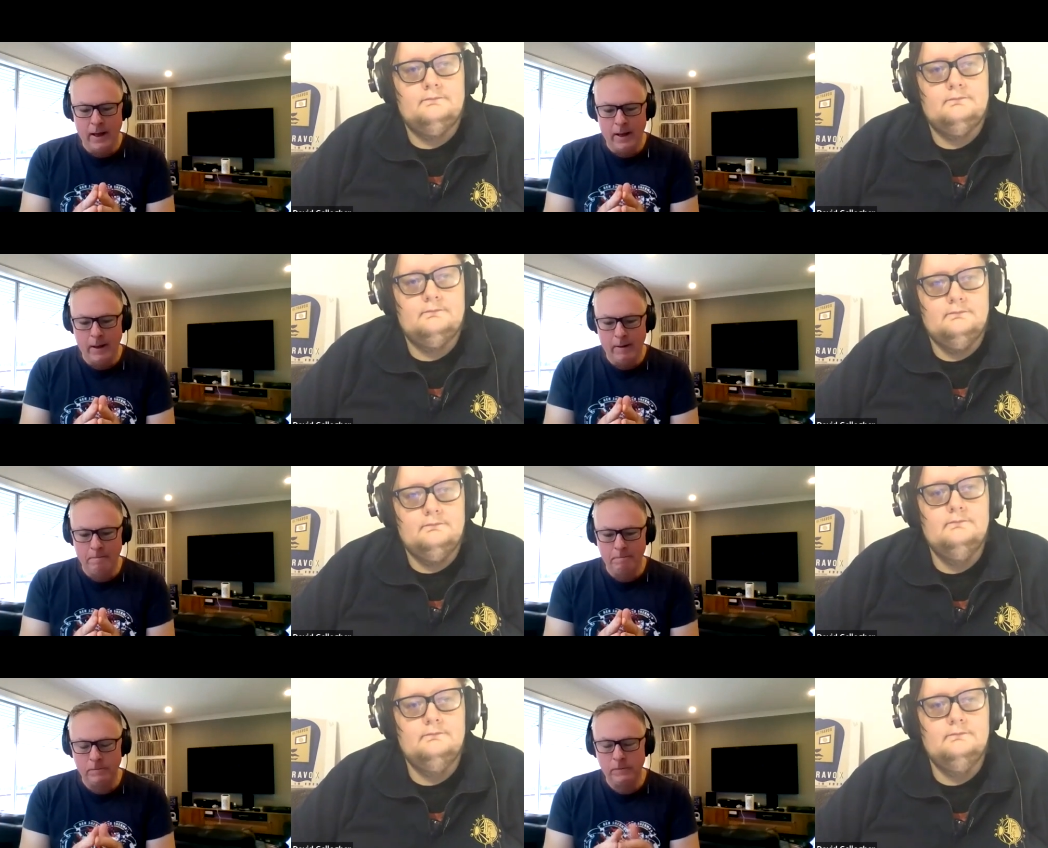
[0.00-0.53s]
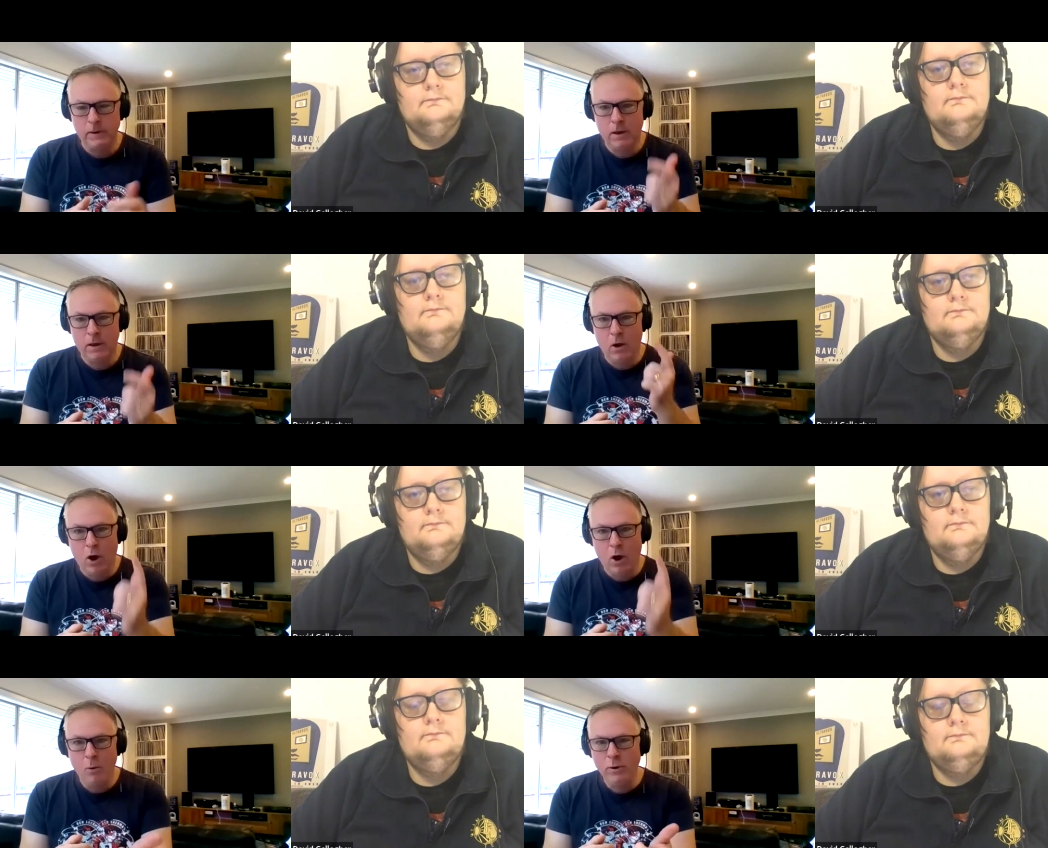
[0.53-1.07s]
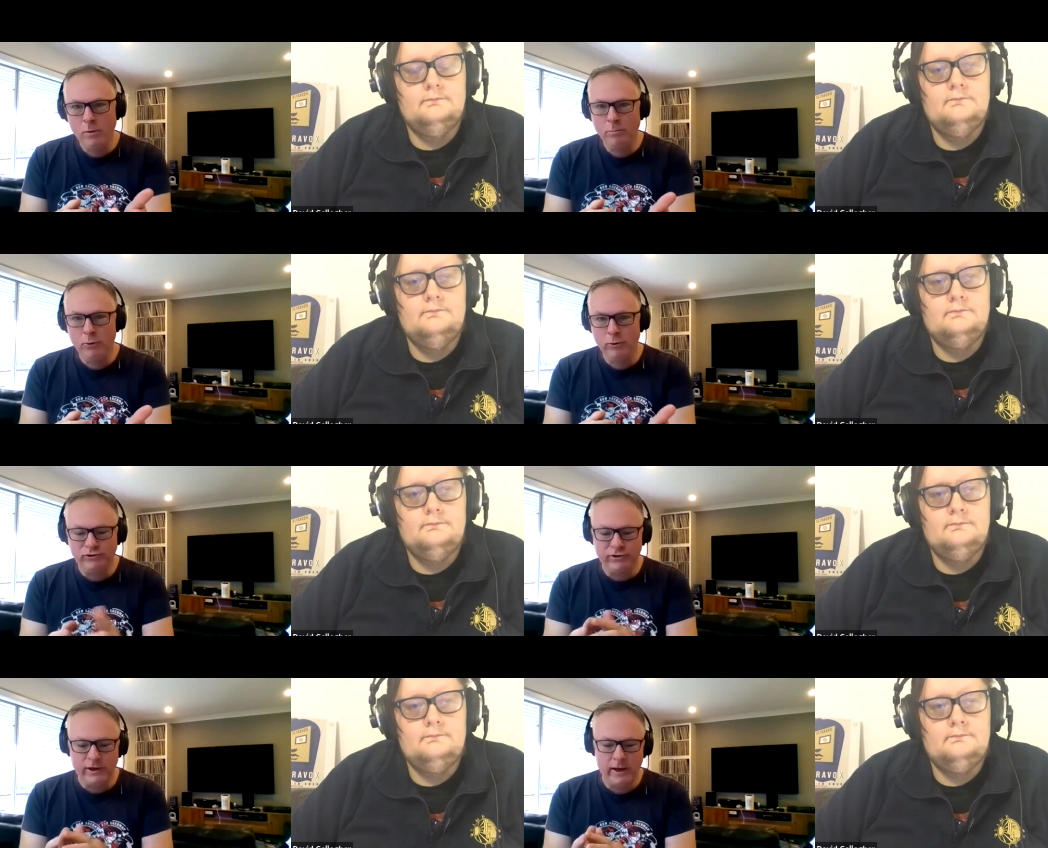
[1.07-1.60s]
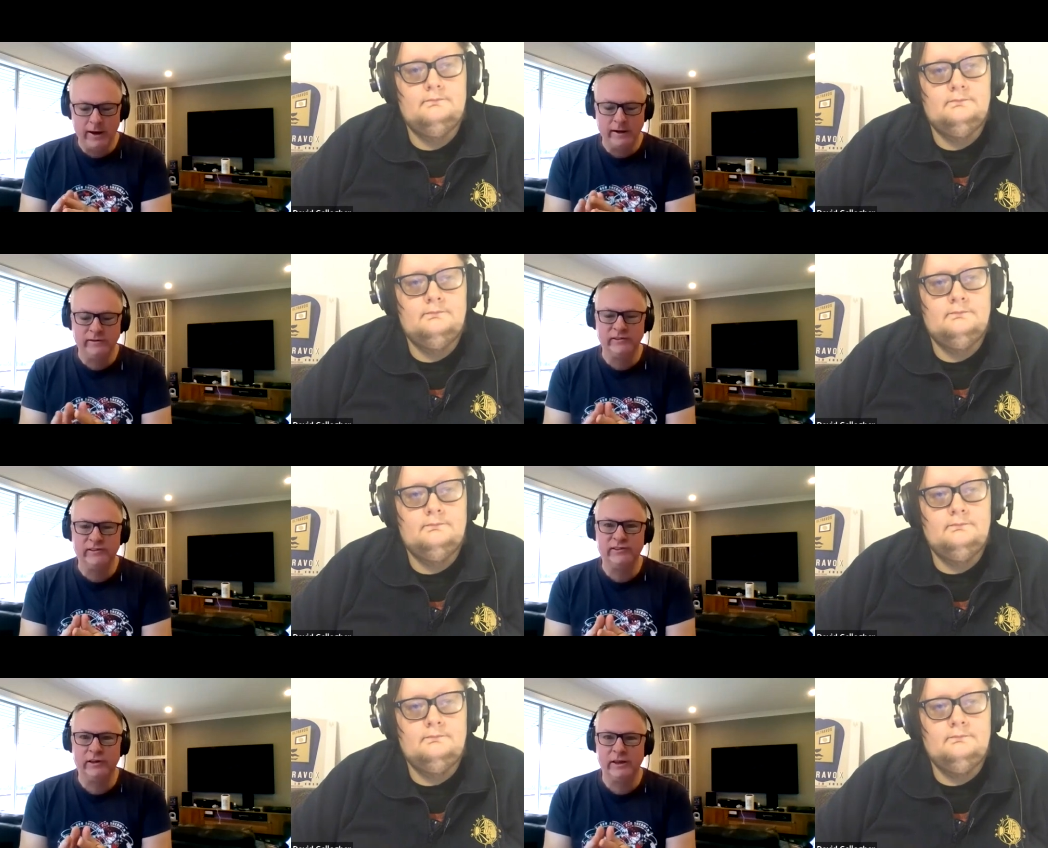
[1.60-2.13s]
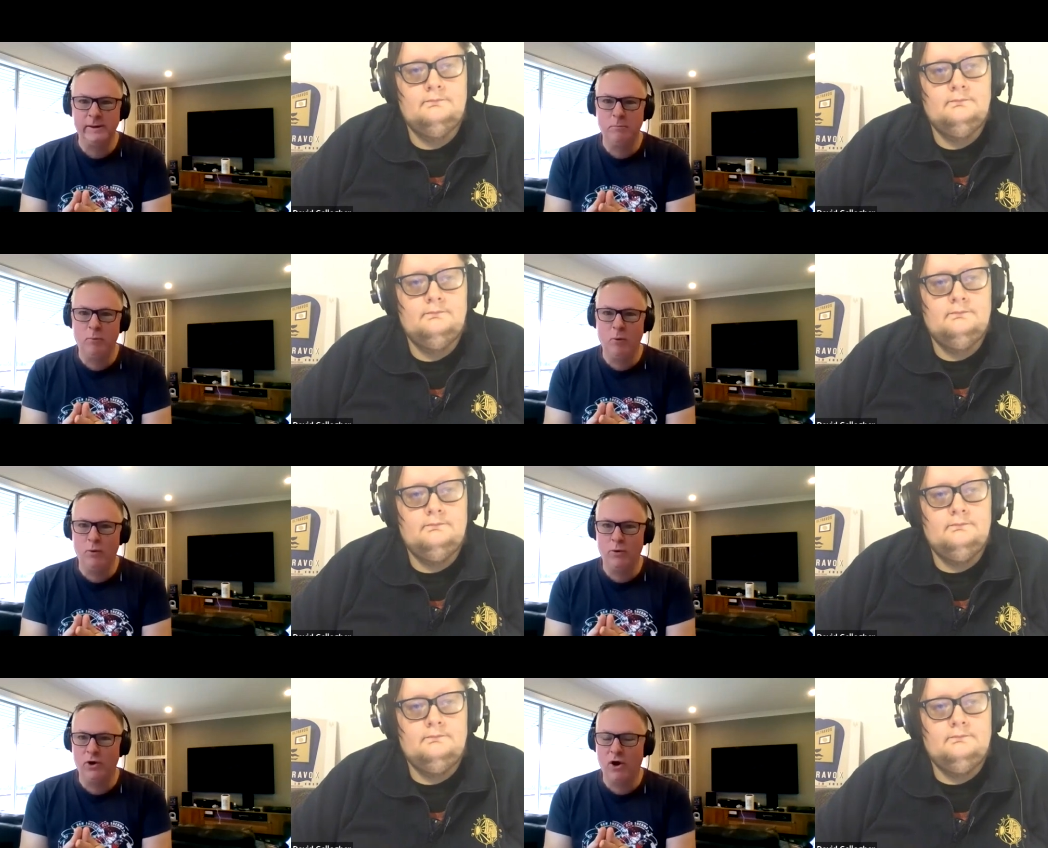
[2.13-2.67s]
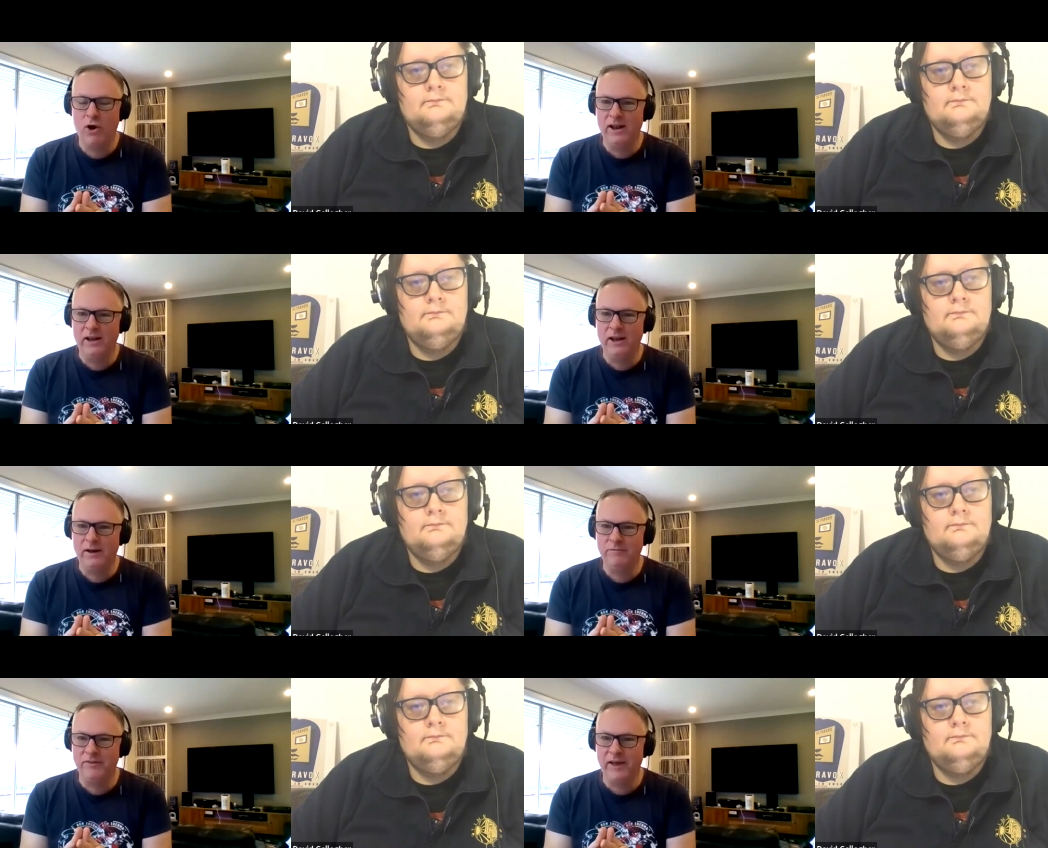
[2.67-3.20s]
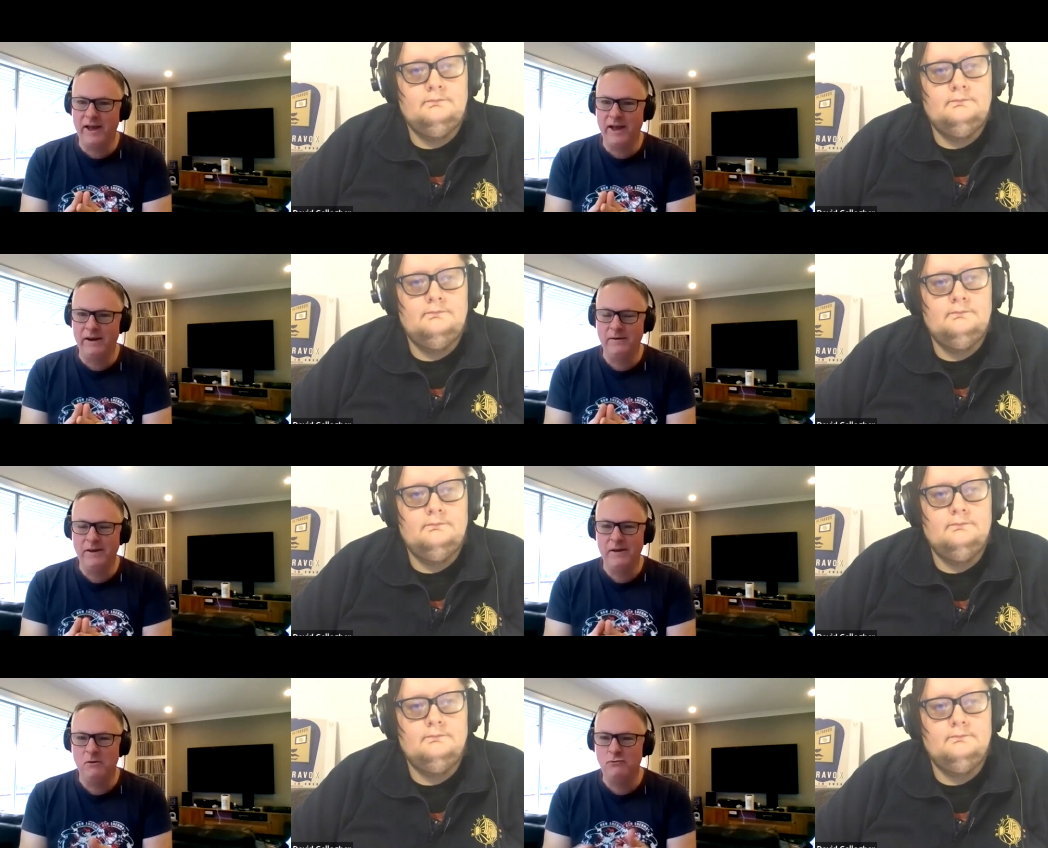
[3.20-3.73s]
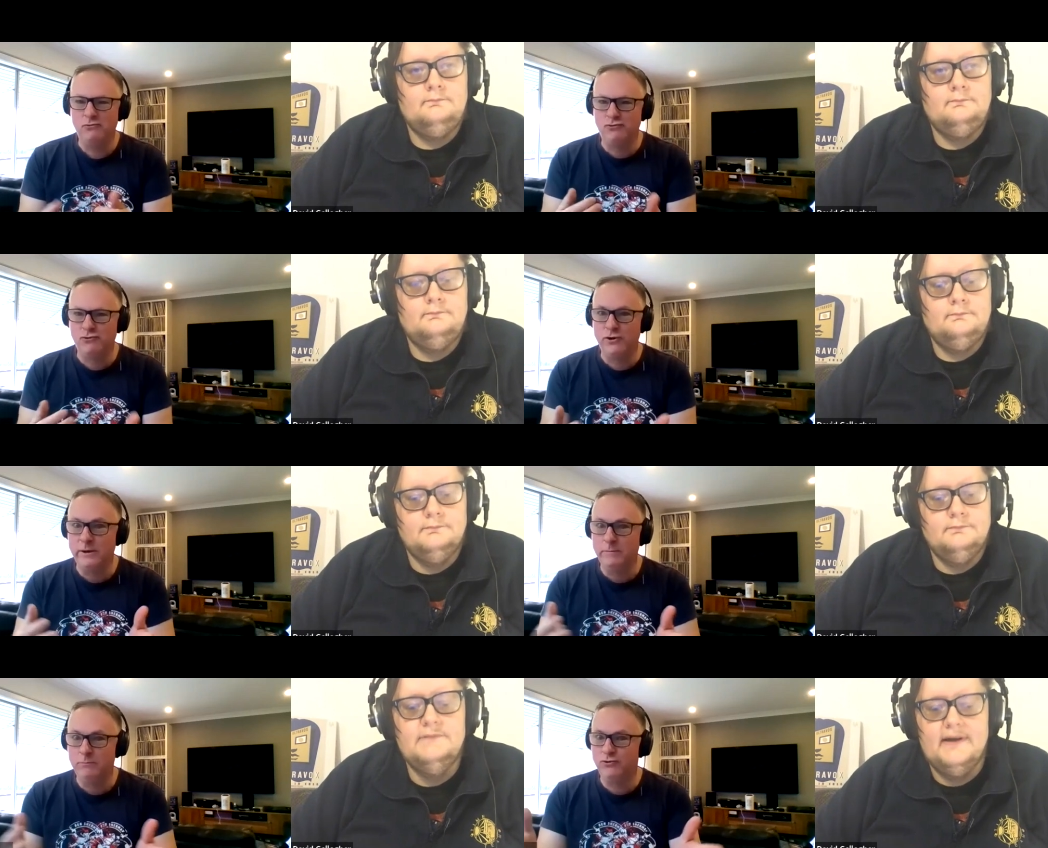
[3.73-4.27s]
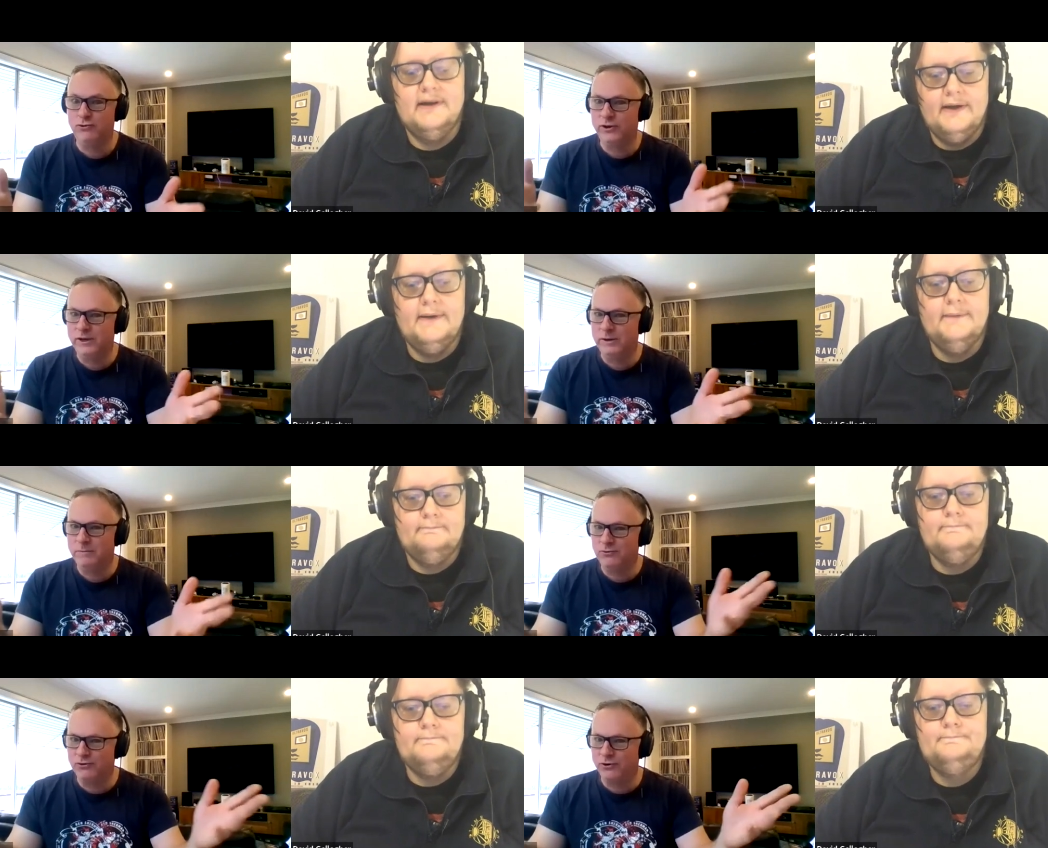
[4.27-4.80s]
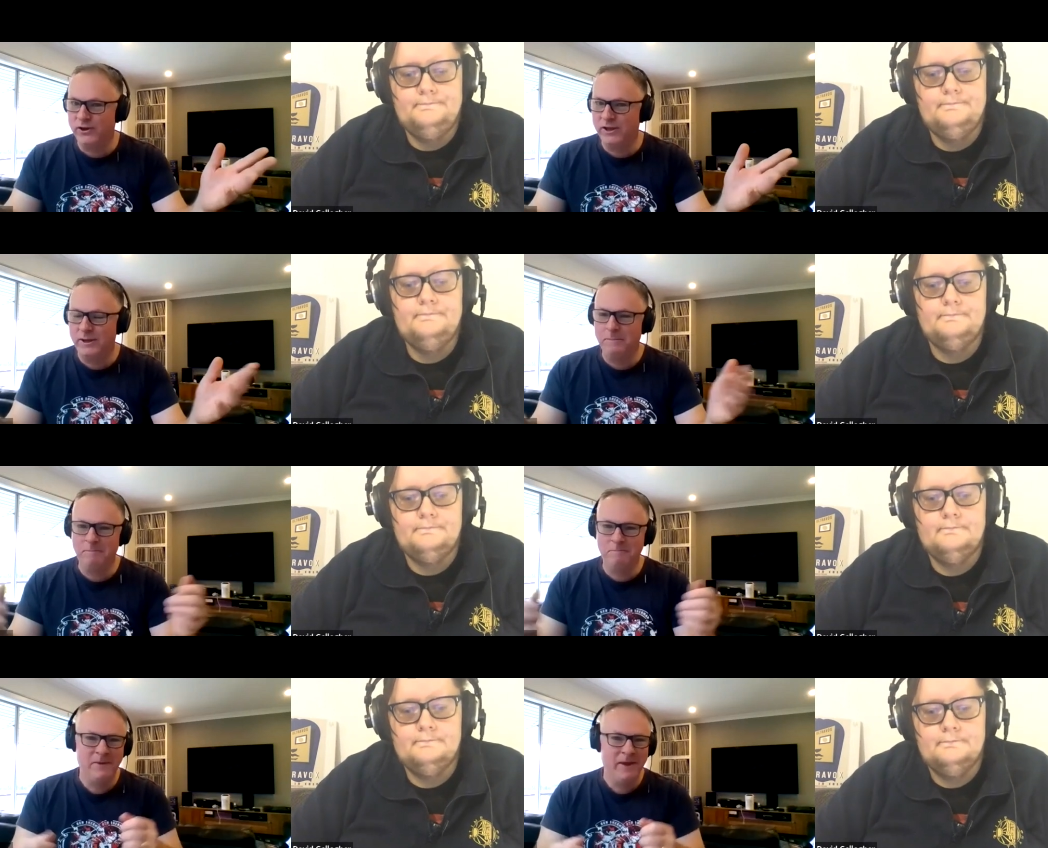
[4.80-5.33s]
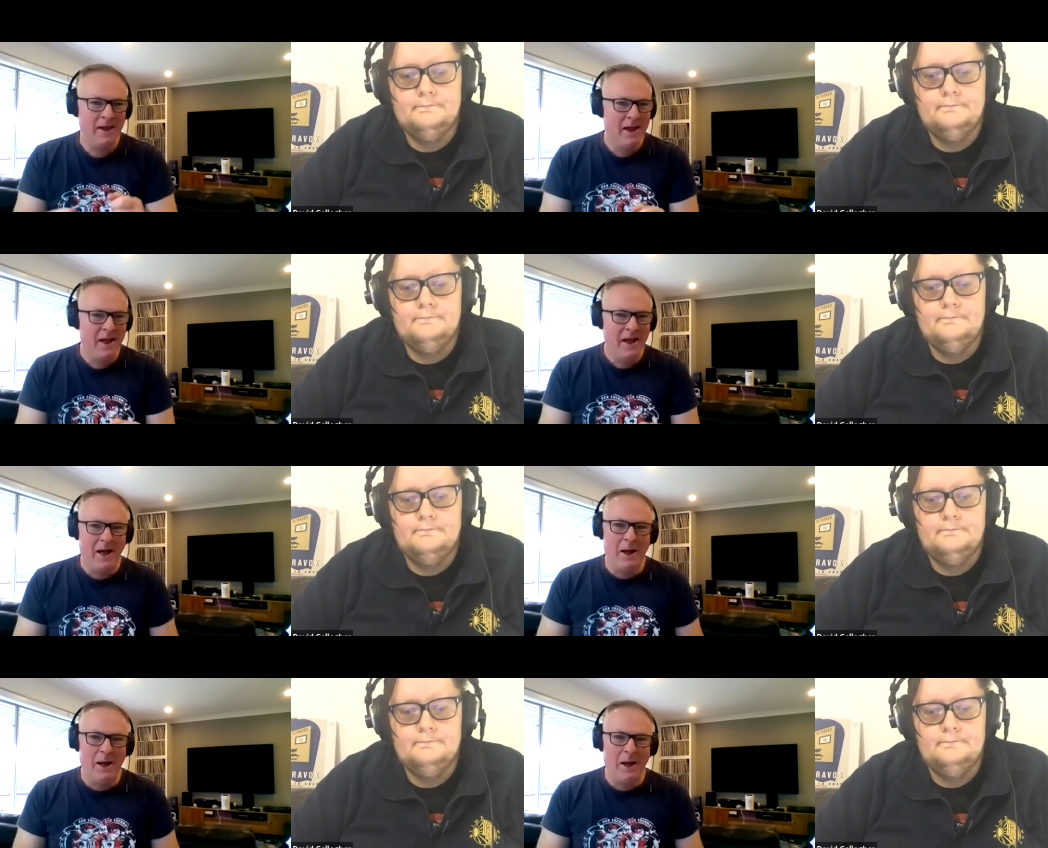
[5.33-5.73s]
Speaker 1: Um, mm-hmm. I want to put a shout out to Sleepwalk. I love that dream, dream, yeah. dream.